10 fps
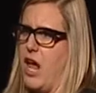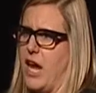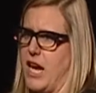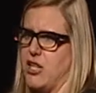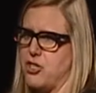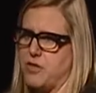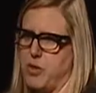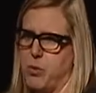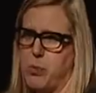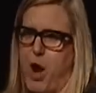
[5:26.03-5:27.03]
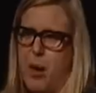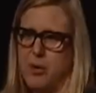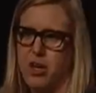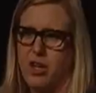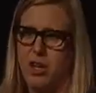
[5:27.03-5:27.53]
Each of you are probably
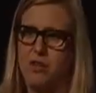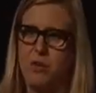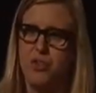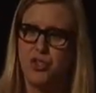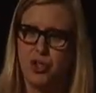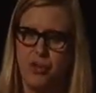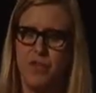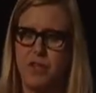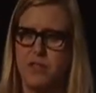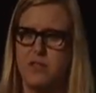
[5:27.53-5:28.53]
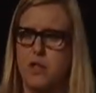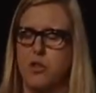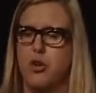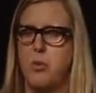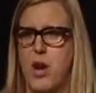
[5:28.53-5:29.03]
going to surface
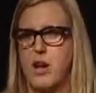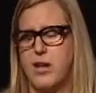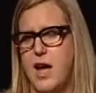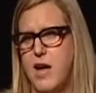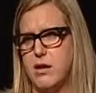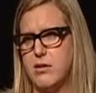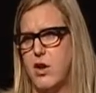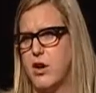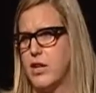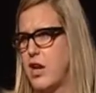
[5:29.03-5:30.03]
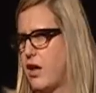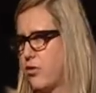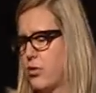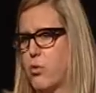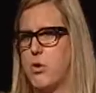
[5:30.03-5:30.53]
your product catalog in
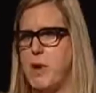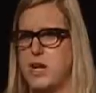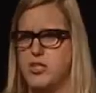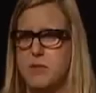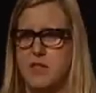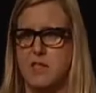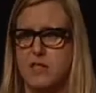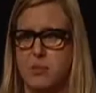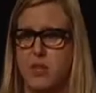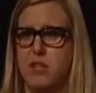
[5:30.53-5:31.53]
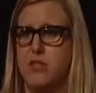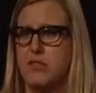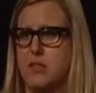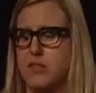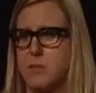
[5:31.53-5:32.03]
either an order management system, a yield
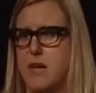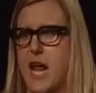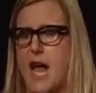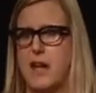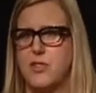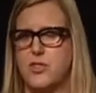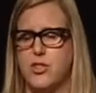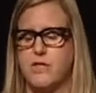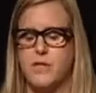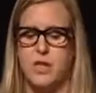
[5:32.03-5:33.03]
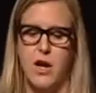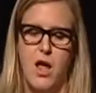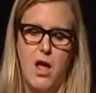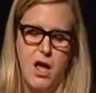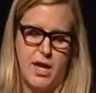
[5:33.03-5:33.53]
system, an ad server,
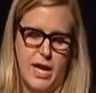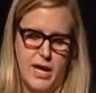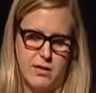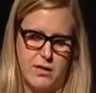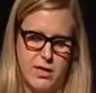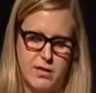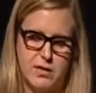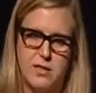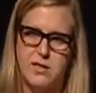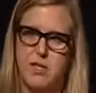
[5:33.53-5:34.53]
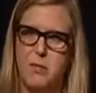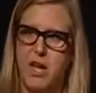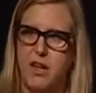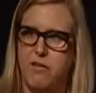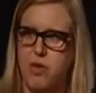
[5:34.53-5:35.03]
an analytics system,
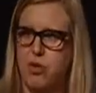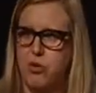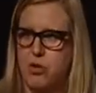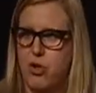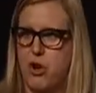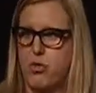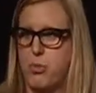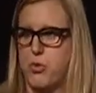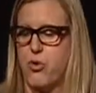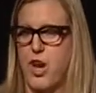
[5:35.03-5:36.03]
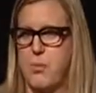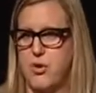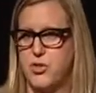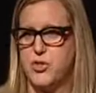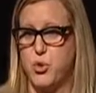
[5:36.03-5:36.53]
and if you don't know the
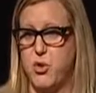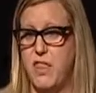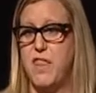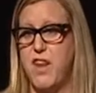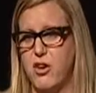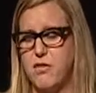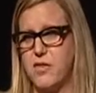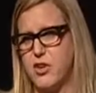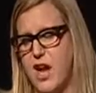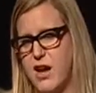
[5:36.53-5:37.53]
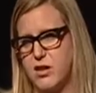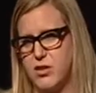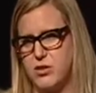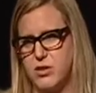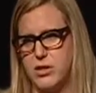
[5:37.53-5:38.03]
parameters or their
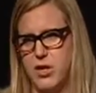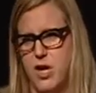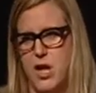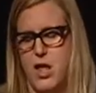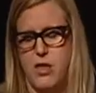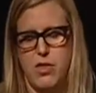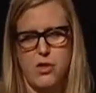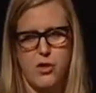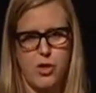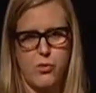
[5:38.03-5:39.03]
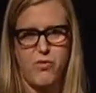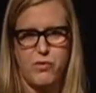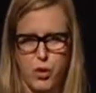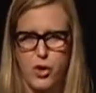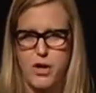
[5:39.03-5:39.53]
vernacular, then you're going
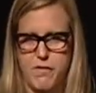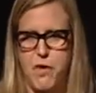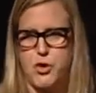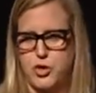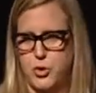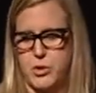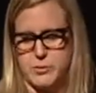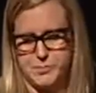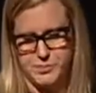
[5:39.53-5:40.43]
to fall short.